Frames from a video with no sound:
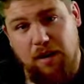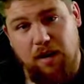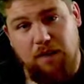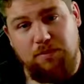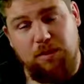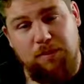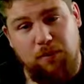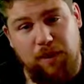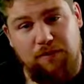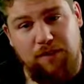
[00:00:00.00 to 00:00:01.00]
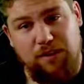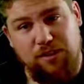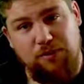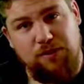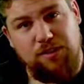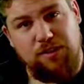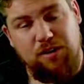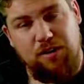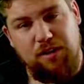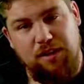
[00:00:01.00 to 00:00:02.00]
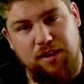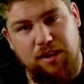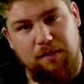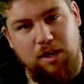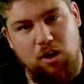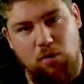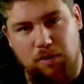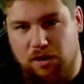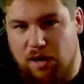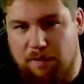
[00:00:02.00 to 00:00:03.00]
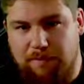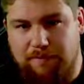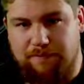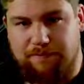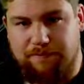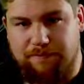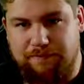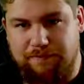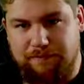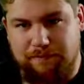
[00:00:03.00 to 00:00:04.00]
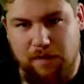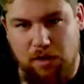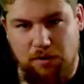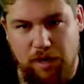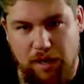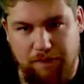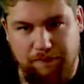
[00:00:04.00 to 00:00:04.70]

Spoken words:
So I'm going to wait for this to install, and then I'm going to open her up. Okay.